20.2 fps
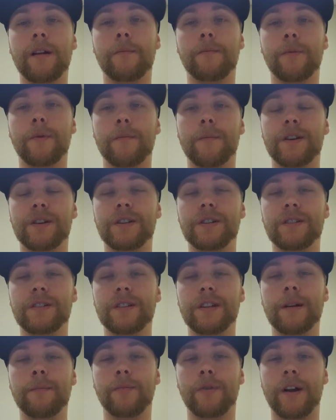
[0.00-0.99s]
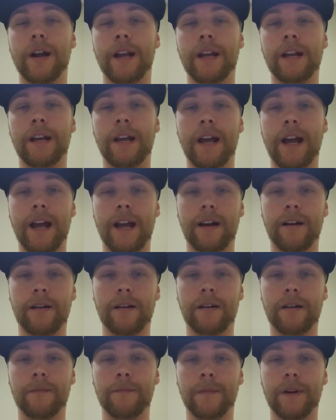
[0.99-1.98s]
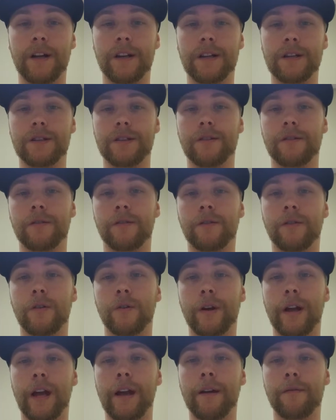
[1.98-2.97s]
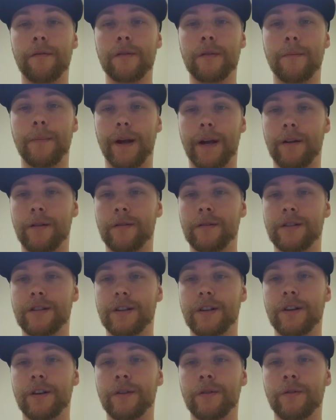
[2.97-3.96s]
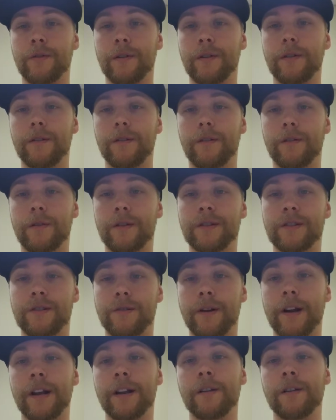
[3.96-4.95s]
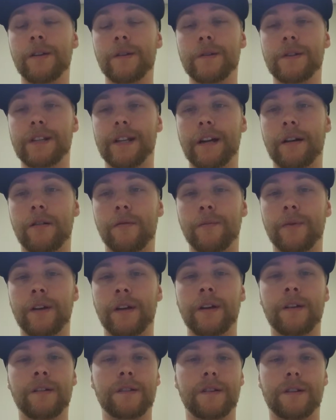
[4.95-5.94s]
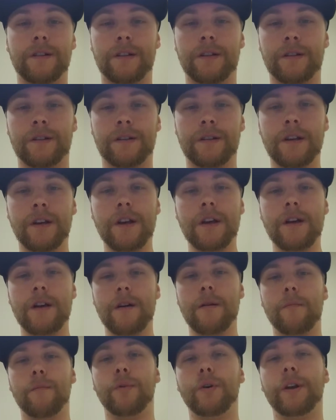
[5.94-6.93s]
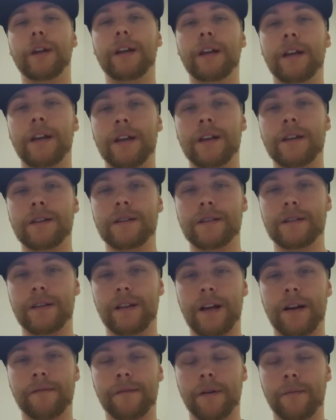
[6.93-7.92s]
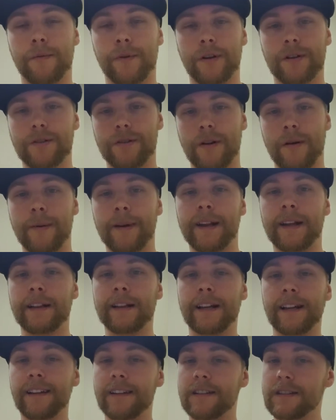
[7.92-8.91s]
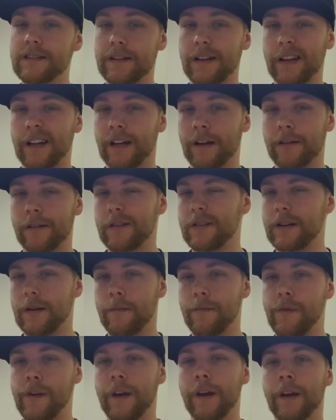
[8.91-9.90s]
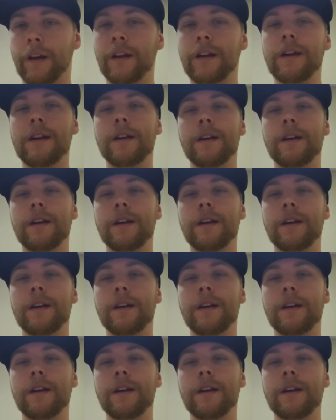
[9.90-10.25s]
a permission slip or any additional okay from the parents to do constraint-induced therapy, such as putting his left upper extremity in like a sling or something?